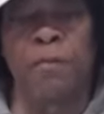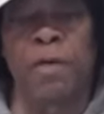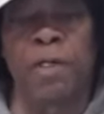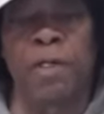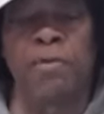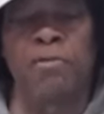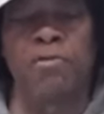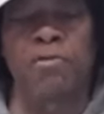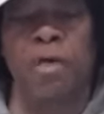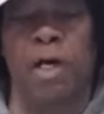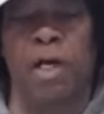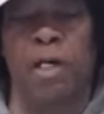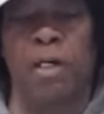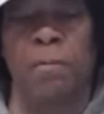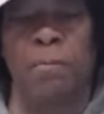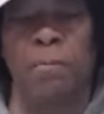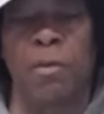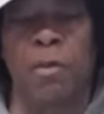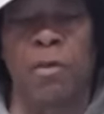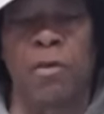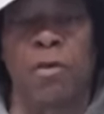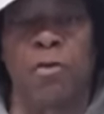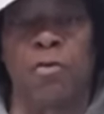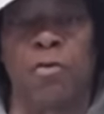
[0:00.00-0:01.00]
of any
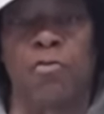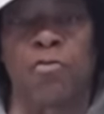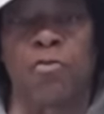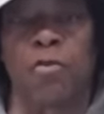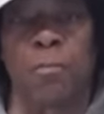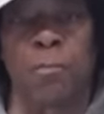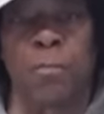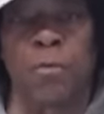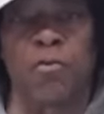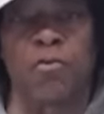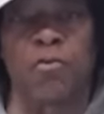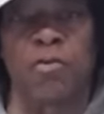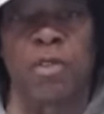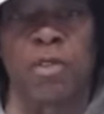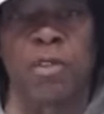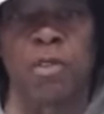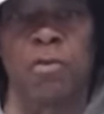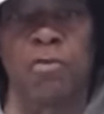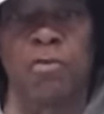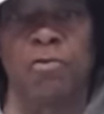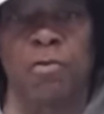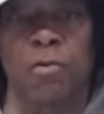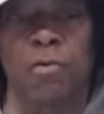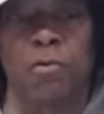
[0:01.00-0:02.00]
type
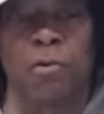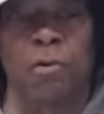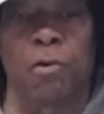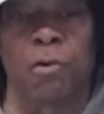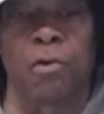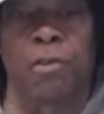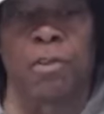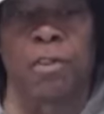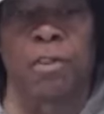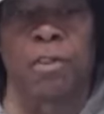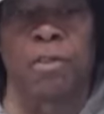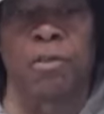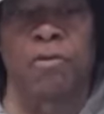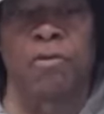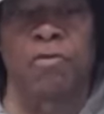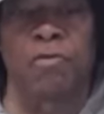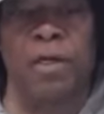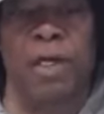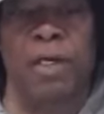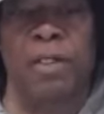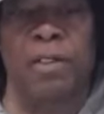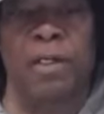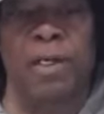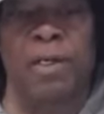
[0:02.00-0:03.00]
supersedes or
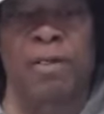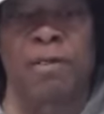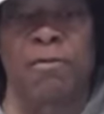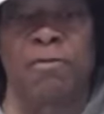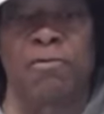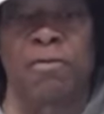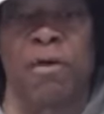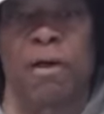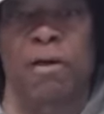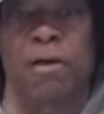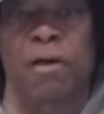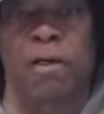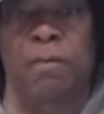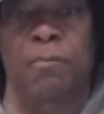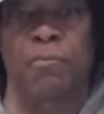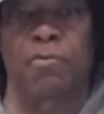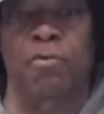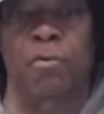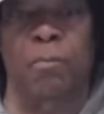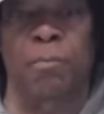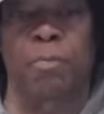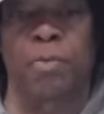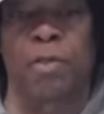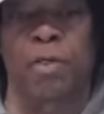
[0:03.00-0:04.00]
is at any
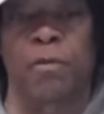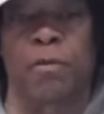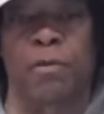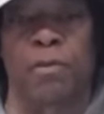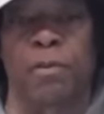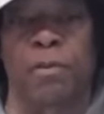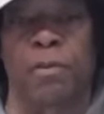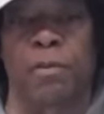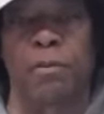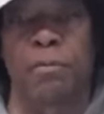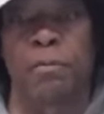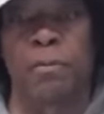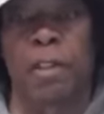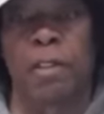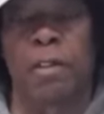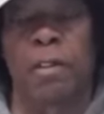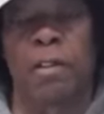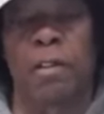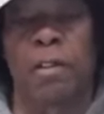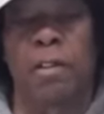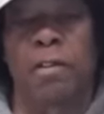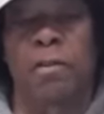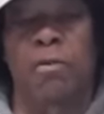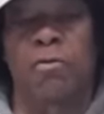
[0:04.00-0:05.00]
time superior
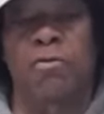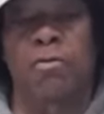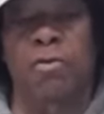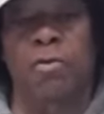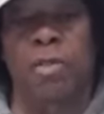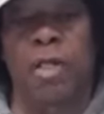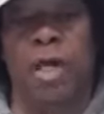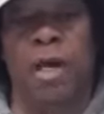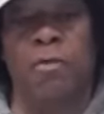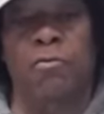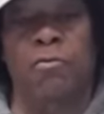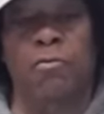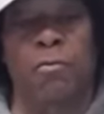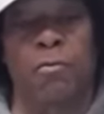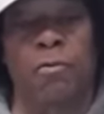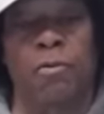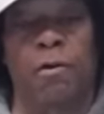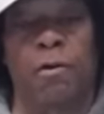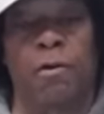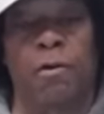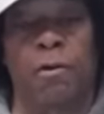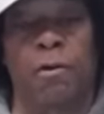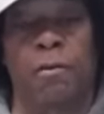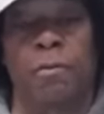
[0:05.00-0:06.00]
to
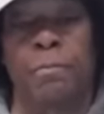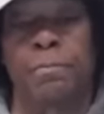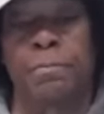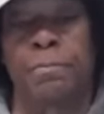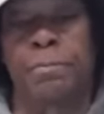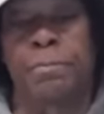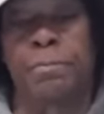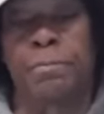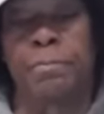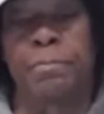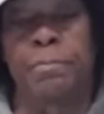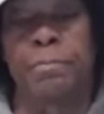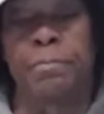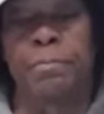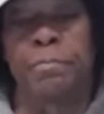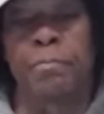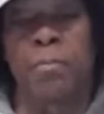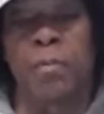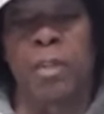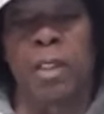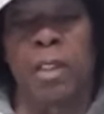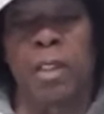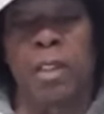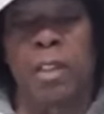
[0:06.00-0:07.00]
natural law.
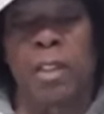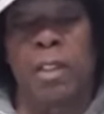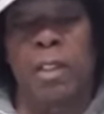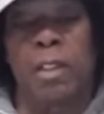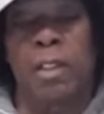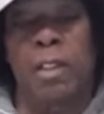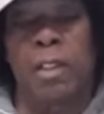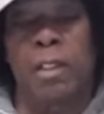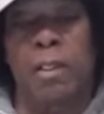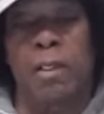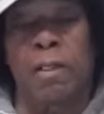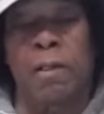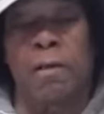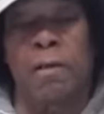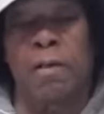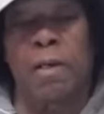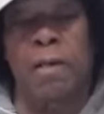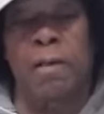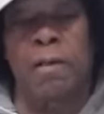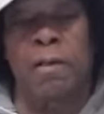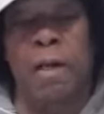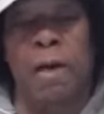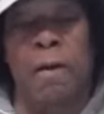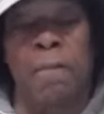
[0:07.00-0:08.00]

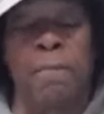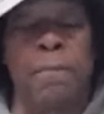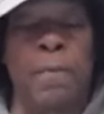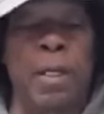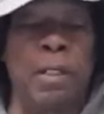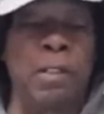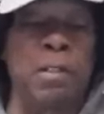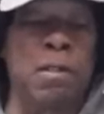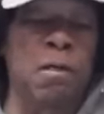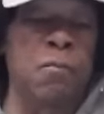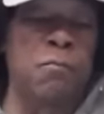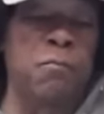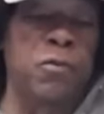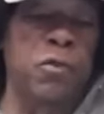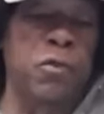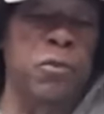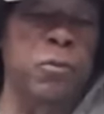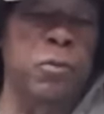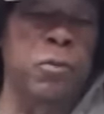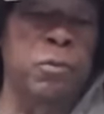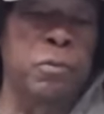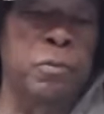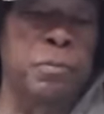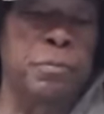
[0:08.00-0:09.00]
And now many of
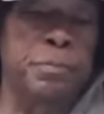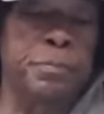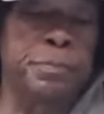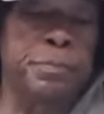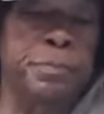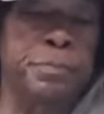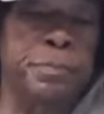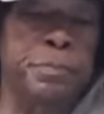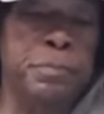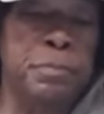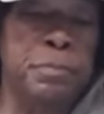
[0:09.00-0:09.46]
you